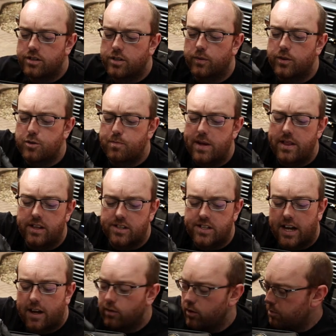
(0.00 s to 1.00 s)
So we spin
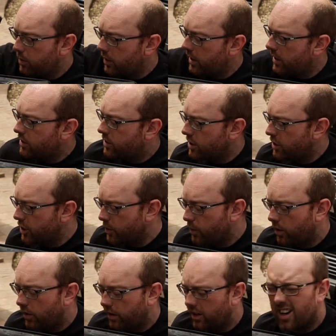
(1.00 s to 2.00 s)
this out, put it into the new
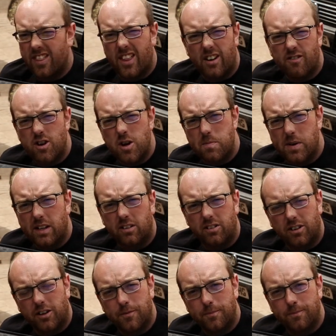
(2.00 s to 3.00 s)
one, and then
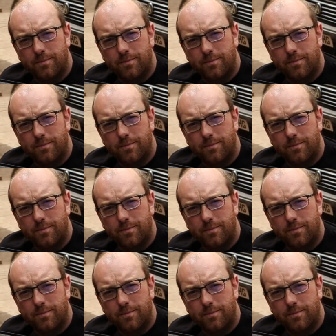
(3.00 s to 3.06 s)
rebuild.